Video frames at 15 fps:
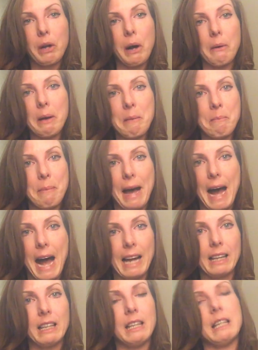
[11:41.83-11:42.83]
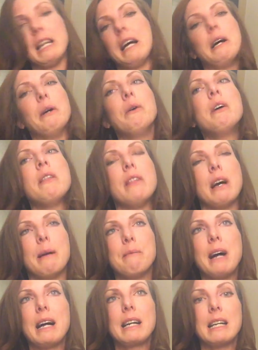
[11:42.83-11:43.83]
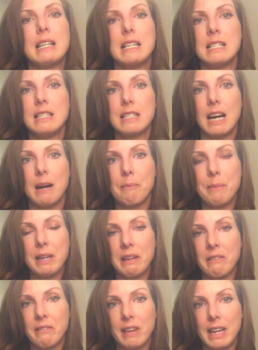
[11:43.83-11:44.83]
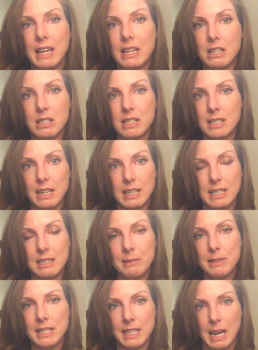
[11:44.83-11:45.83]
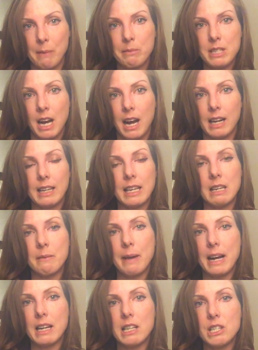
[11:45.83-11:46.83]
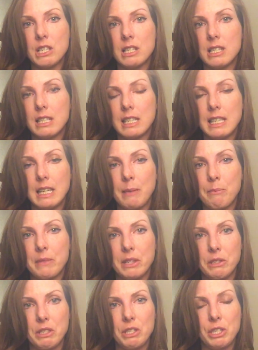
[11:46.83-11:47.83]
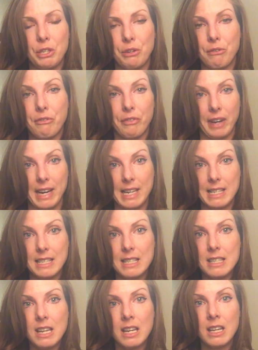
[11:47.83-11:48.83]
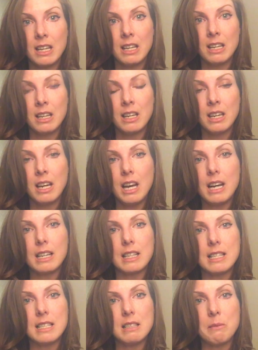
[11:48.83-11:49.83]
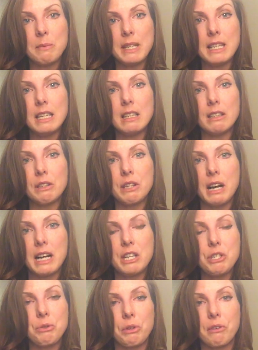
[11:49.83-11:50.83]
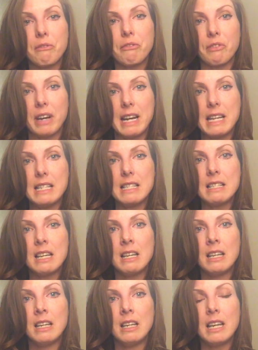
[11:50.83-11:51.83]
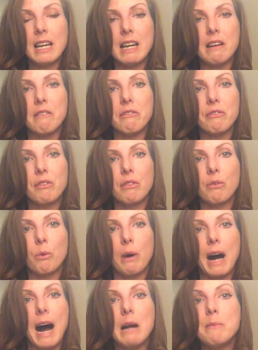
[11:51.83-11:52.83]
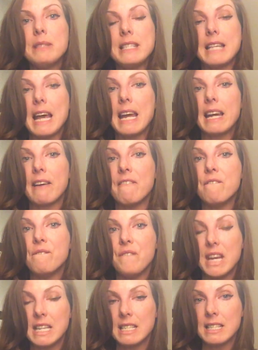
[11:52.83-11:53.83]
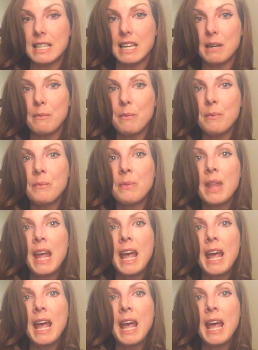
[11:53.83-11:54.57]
going back, you know? I'm not gonna stop being vegan or stop talking about it just to keep those two friends. Because to me, they're not true friends. If what I'm saying offends them